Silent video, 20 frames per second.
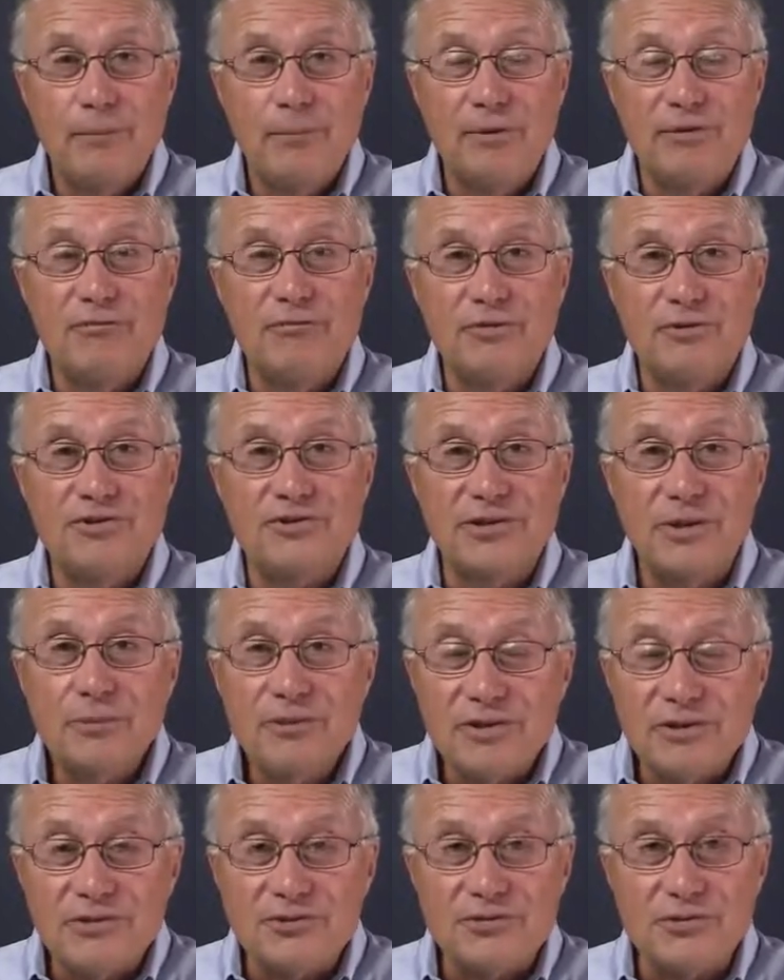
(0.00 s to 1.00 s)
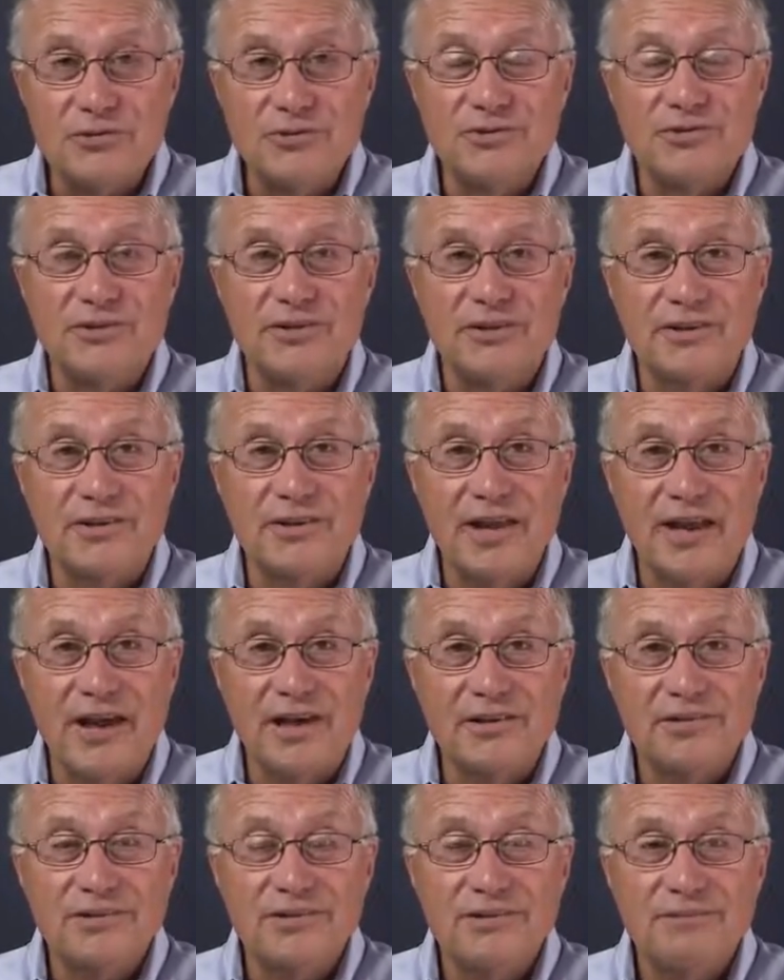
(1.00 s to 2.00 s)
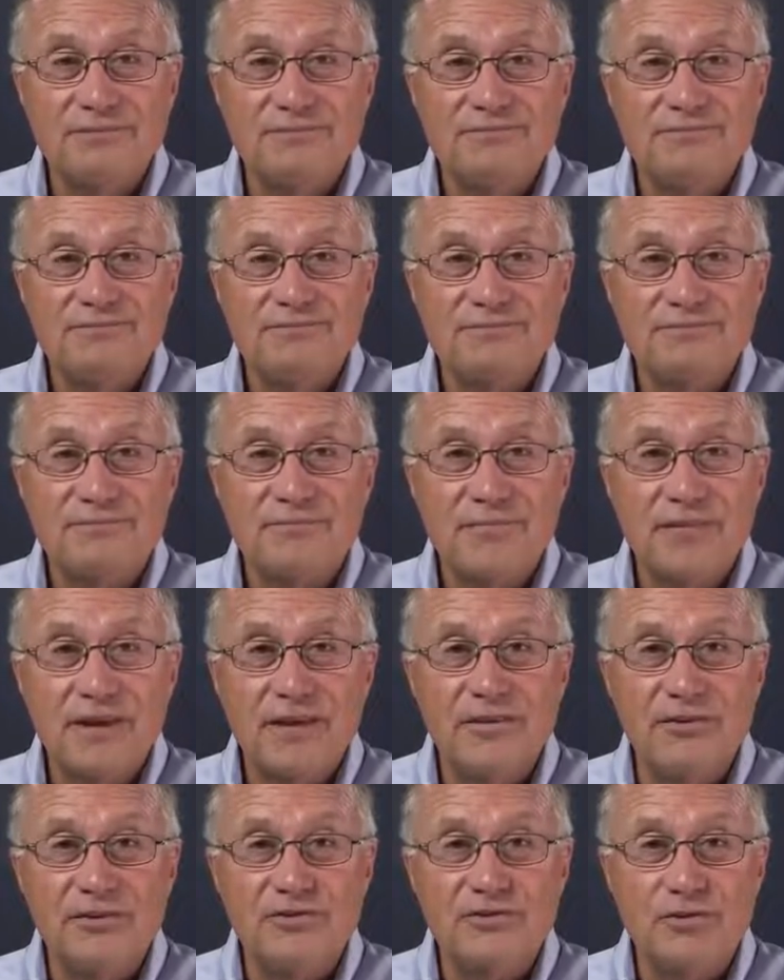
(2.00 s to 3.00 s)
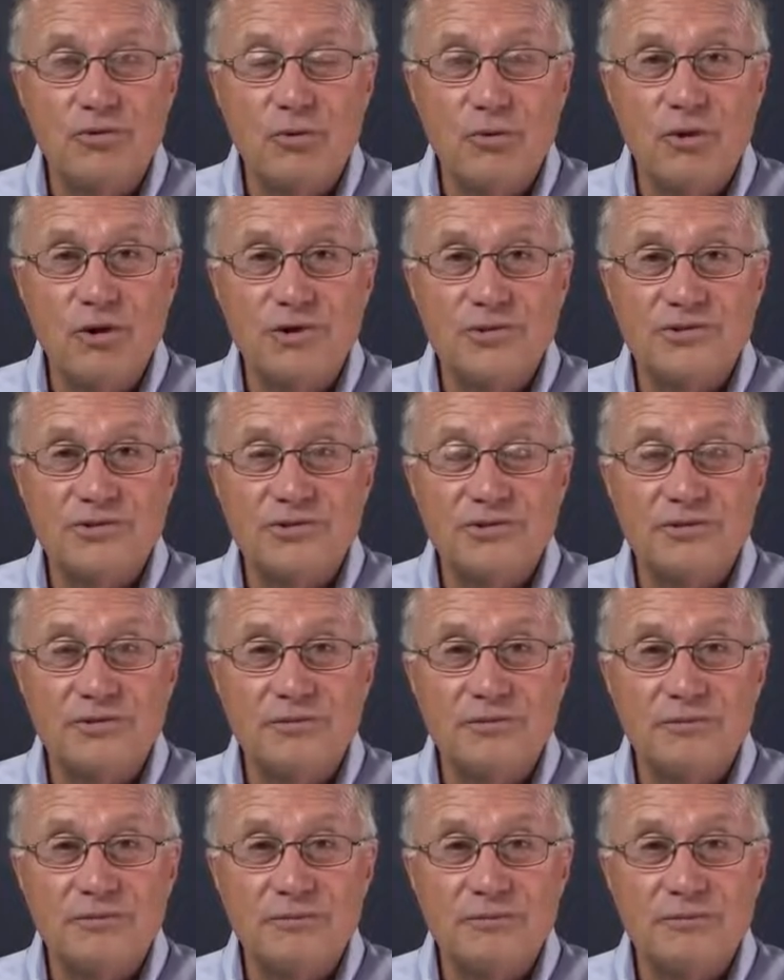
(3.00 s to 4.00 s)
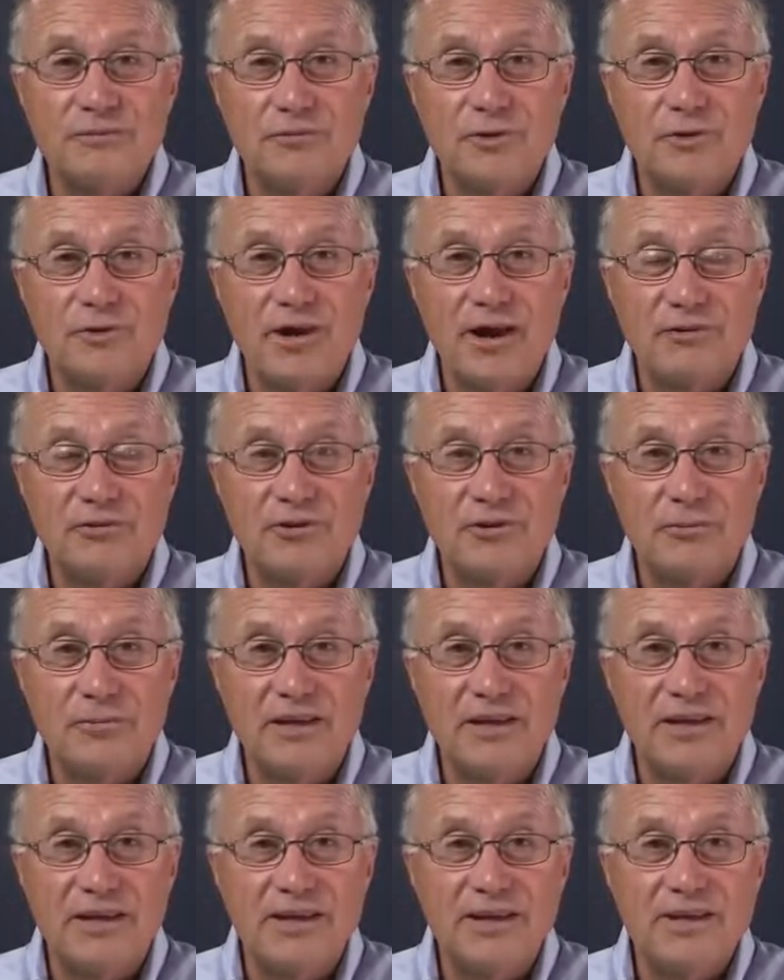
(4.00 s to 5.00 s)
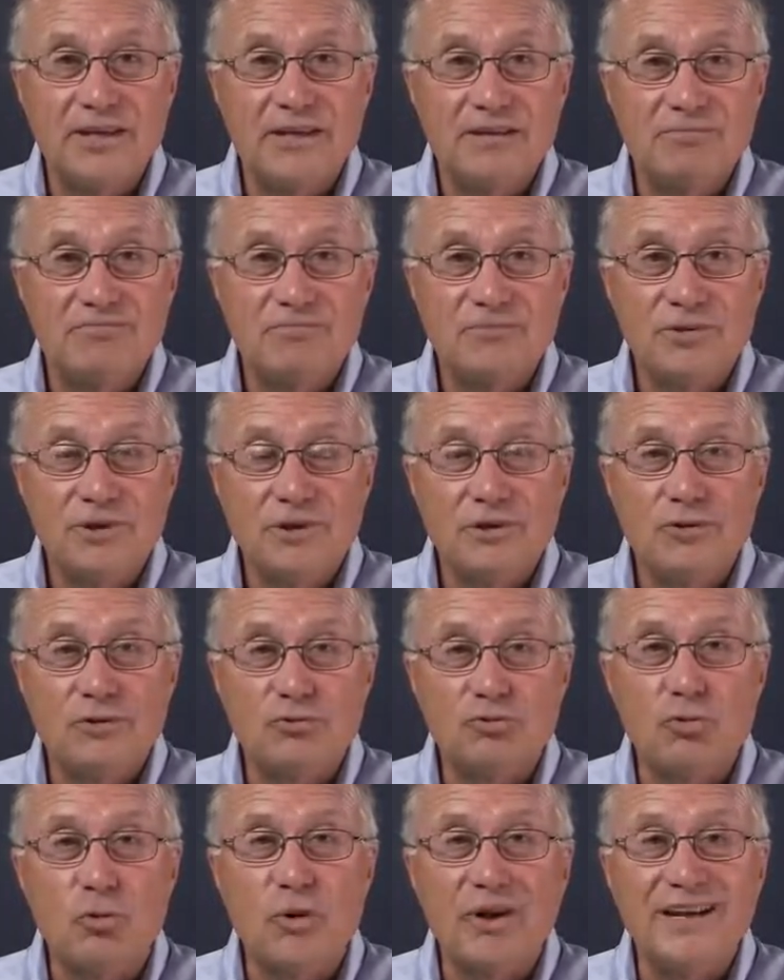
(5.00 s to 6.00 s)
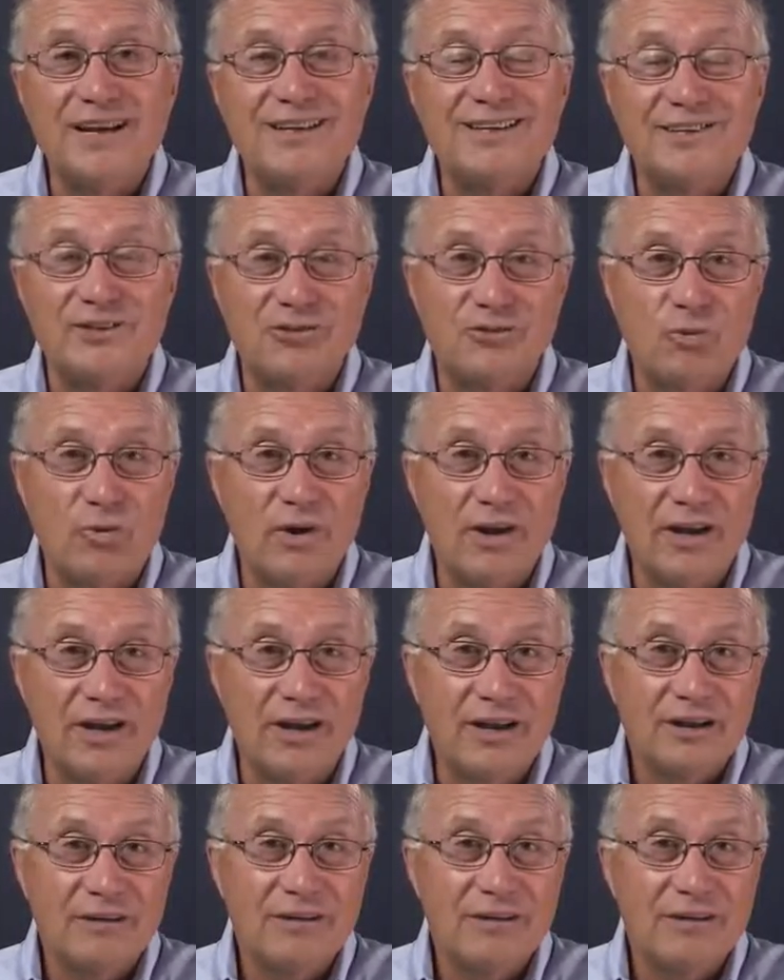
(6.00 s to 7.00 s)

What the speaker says: But for some of the students in the class, the scores turn out to be 20-20,